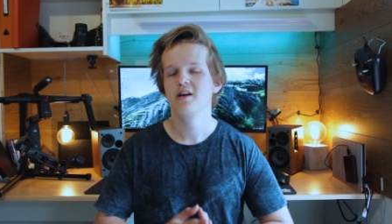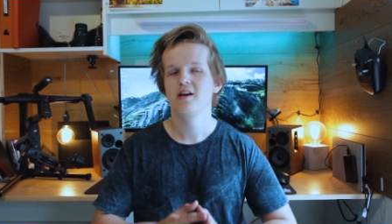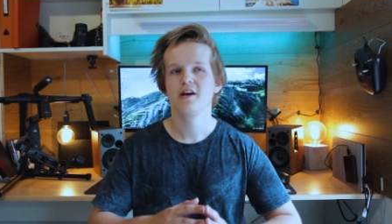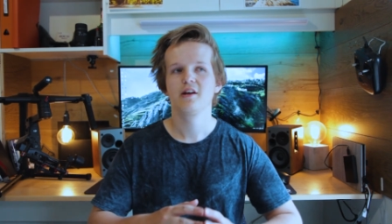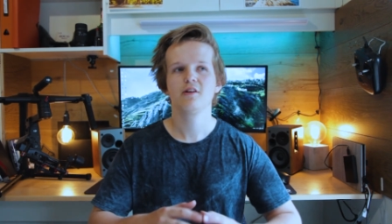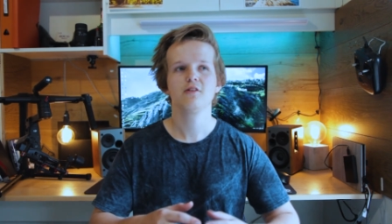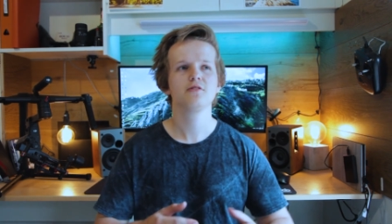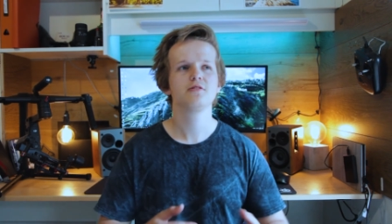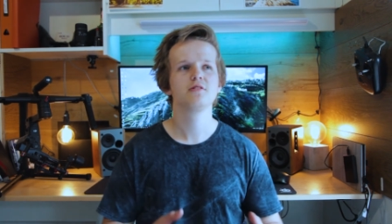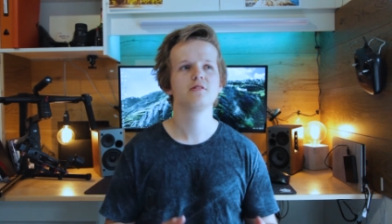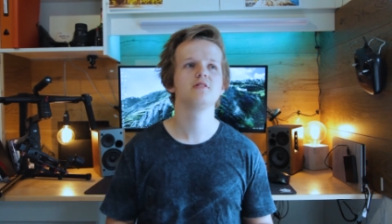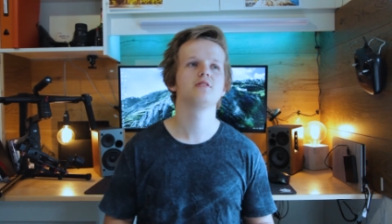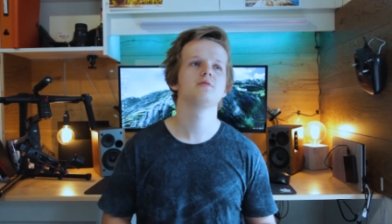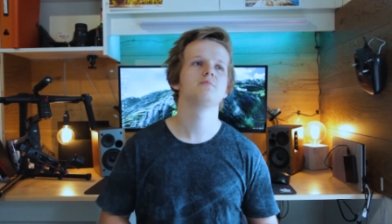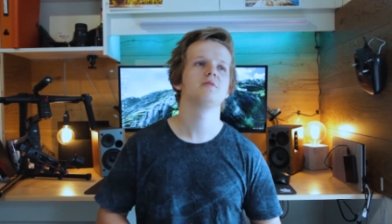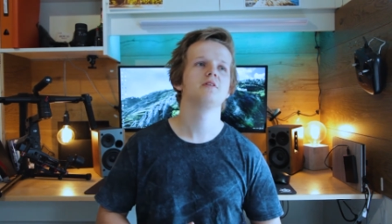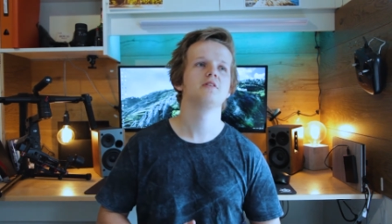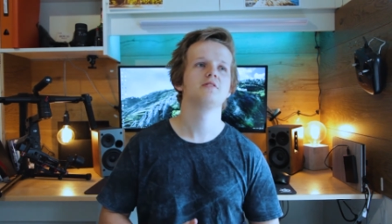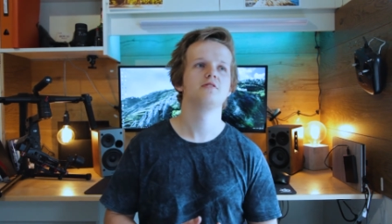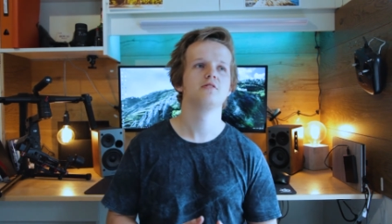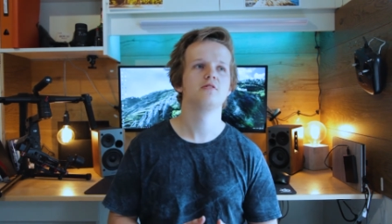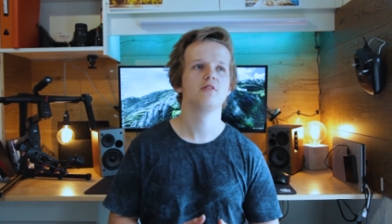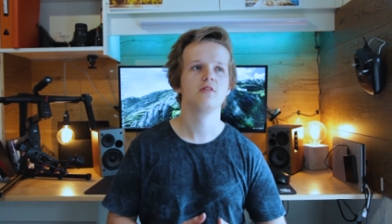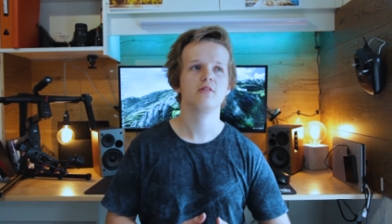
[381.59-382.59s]
And also this
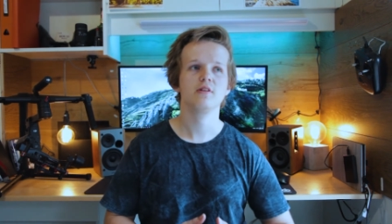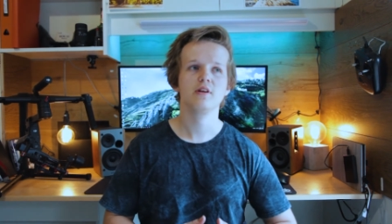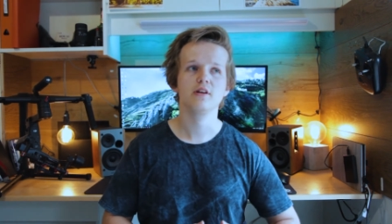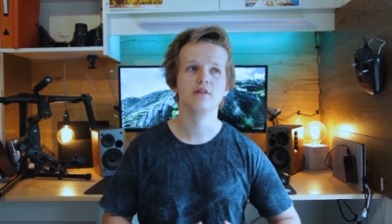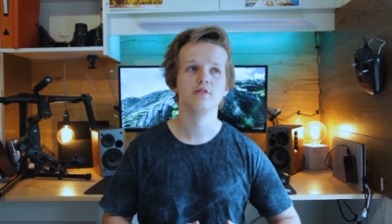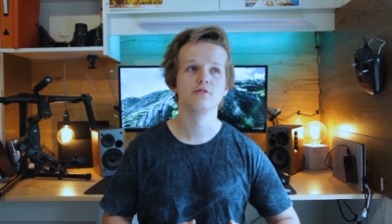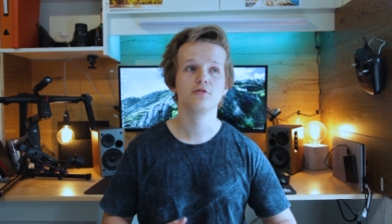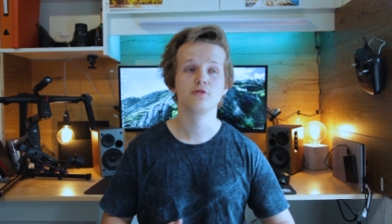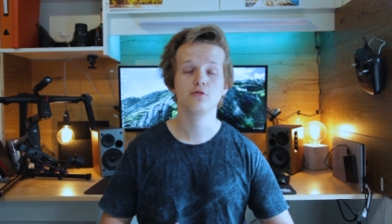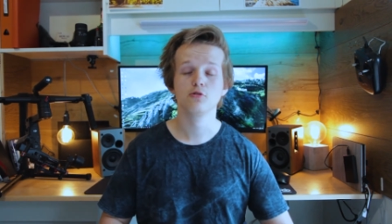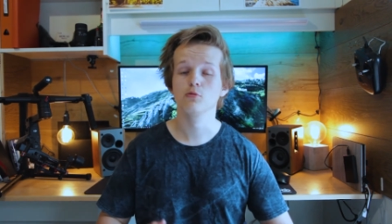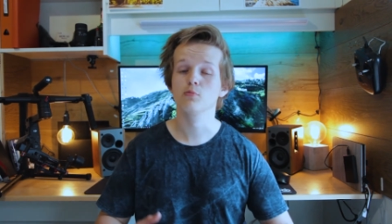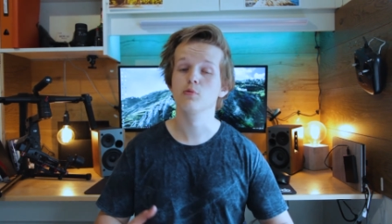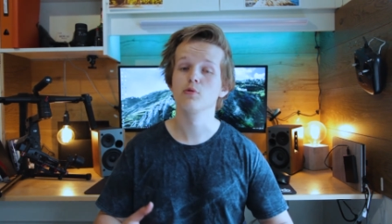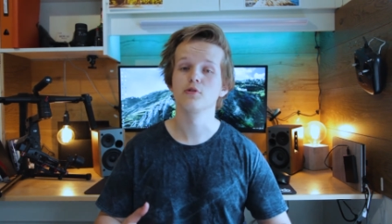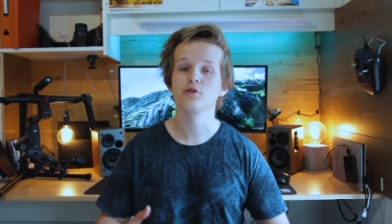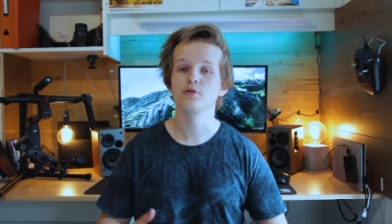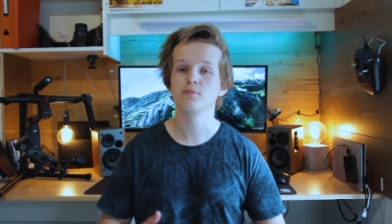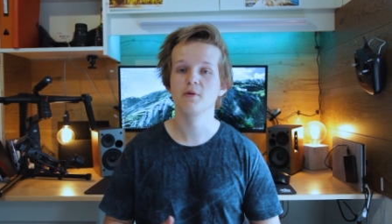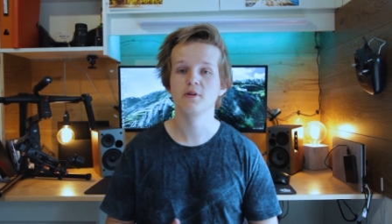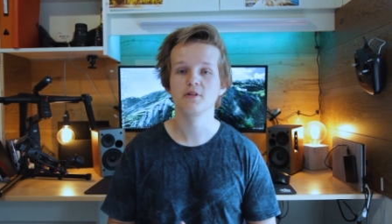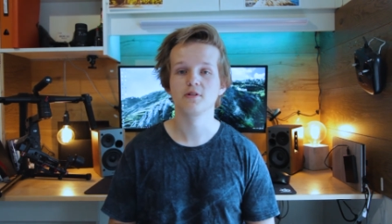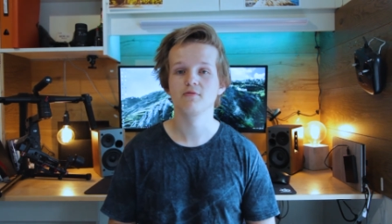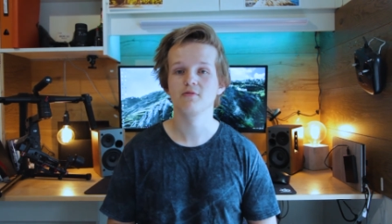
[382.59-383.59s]
means you don't need a super
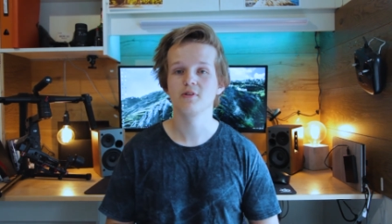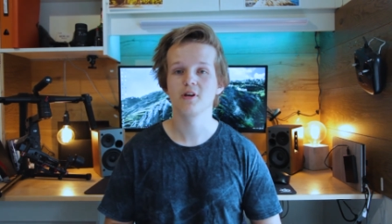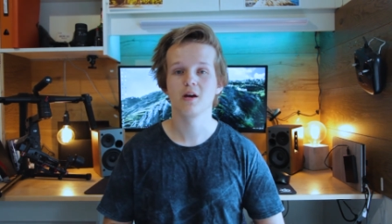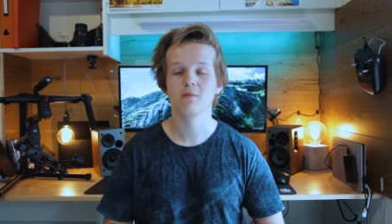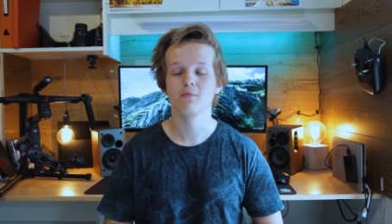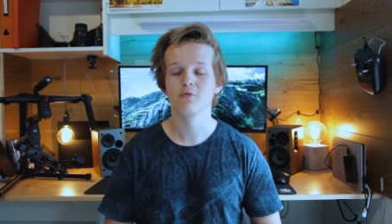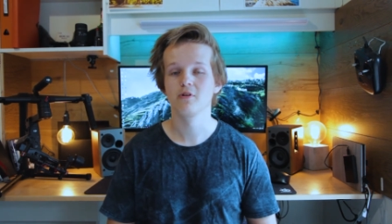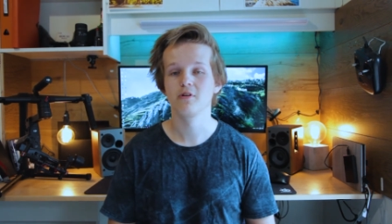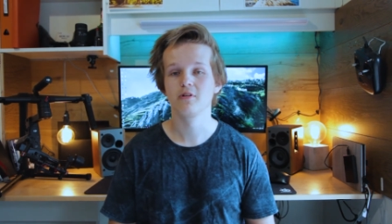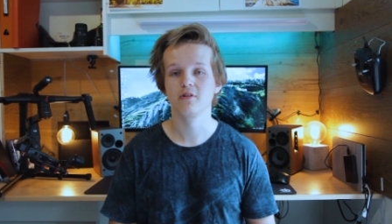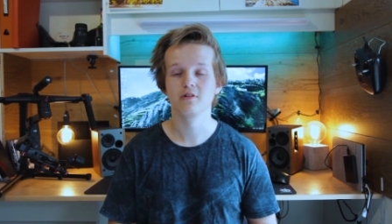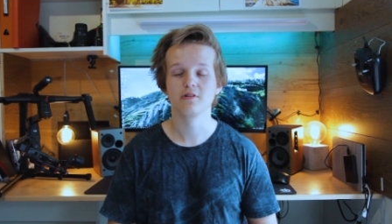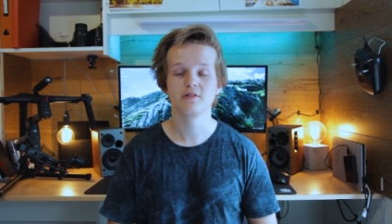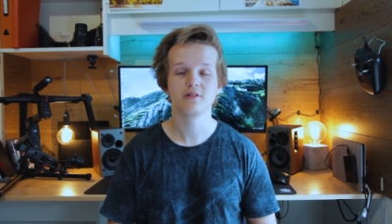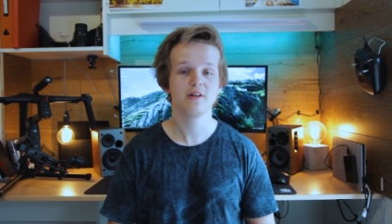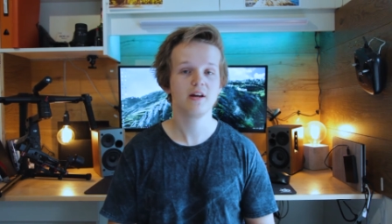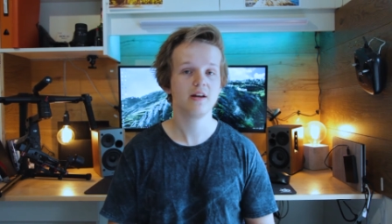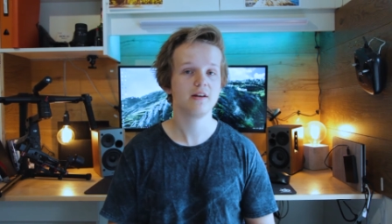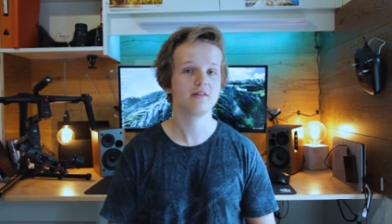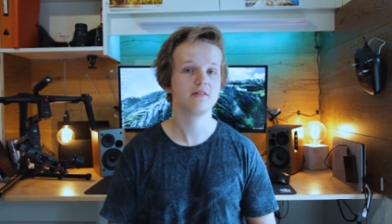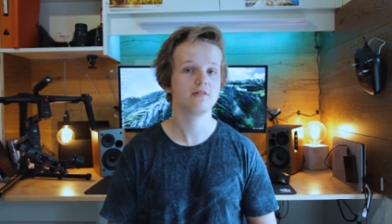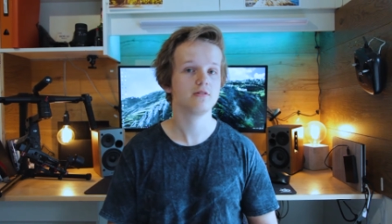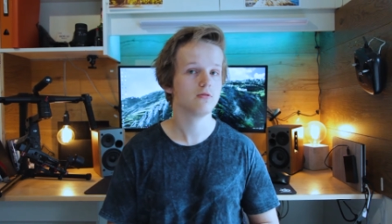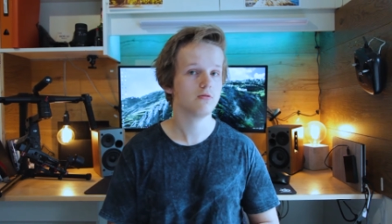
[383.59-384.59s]
expensive camera either, so
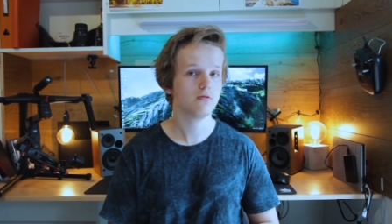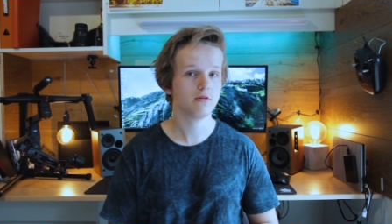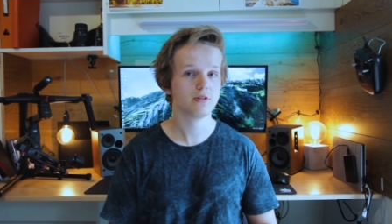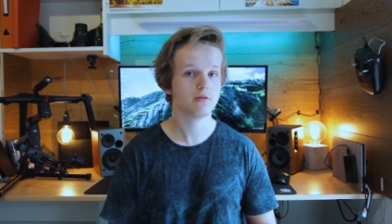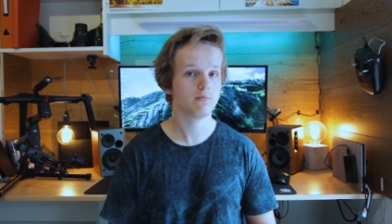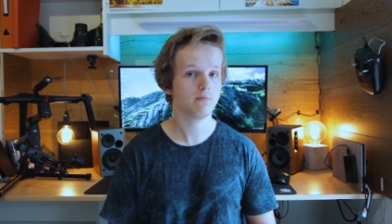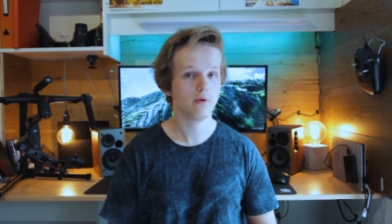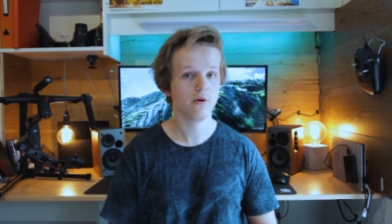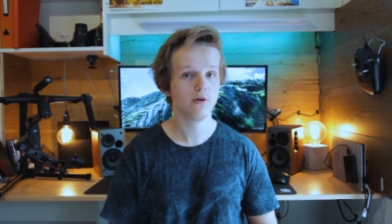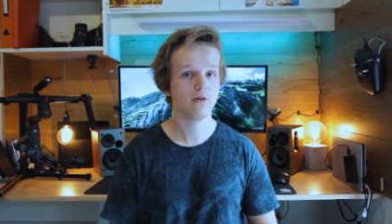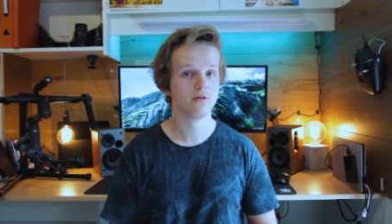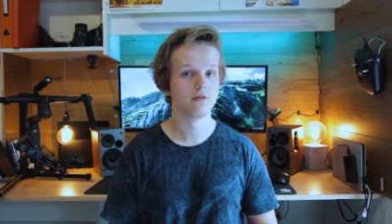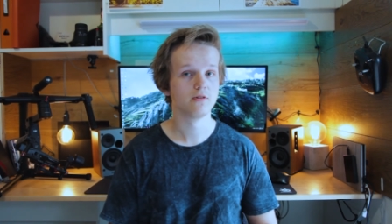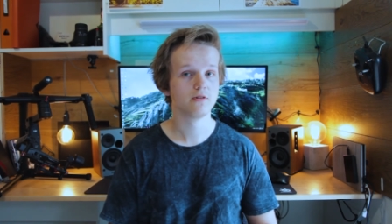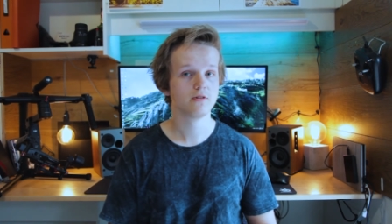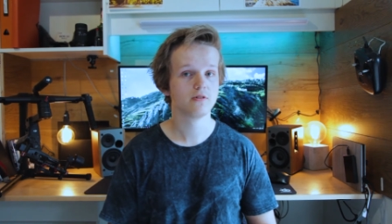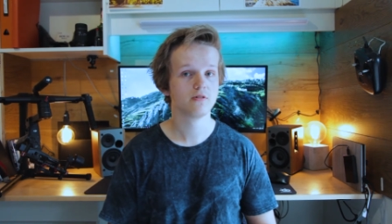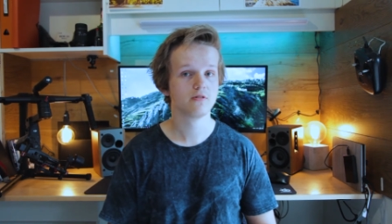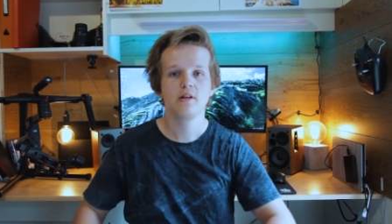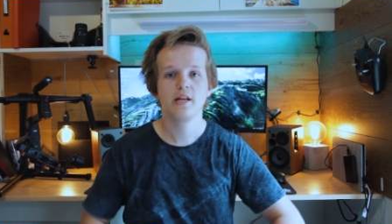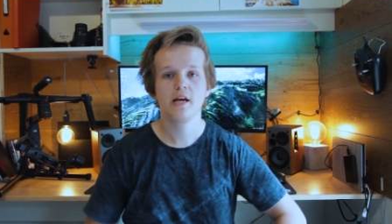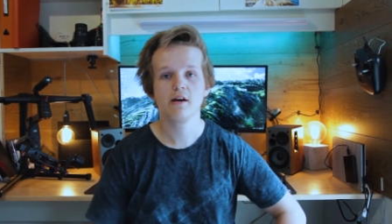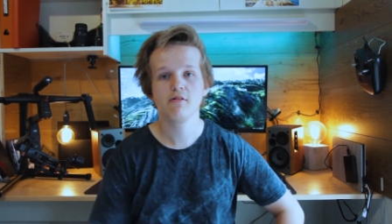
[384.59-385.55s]
that is always a bonus.